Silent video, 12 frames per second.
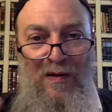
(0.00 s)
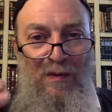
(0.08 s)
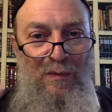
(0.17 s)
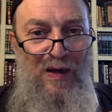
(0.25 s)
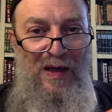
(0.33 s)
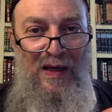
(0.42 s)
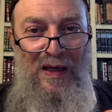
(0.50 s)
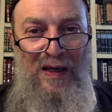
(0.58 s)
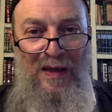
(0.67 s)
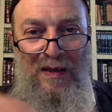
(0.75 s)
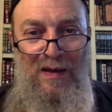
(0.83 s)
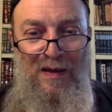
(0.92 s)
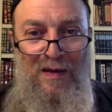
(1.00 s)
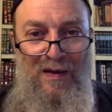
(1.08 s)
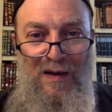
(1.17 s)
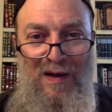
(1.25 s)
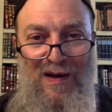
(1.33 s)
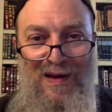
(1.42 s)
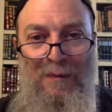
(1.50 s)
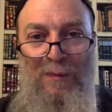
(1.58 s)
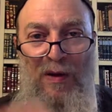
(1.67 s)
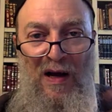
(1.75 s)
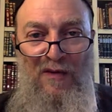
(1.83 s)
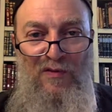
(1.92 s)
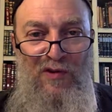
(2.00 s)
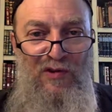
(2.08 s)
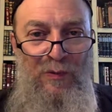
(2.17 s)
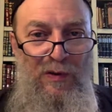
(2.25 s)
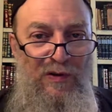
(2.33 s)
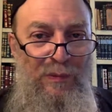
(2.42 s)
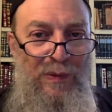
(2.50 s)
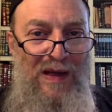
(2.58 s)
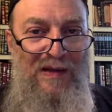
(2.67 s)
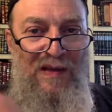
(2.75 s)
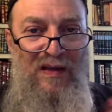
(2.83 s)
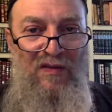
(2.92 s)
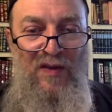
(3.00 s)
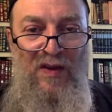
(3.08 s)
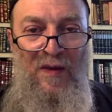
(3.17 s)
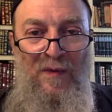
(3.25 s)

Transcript: to my impoverished perspective,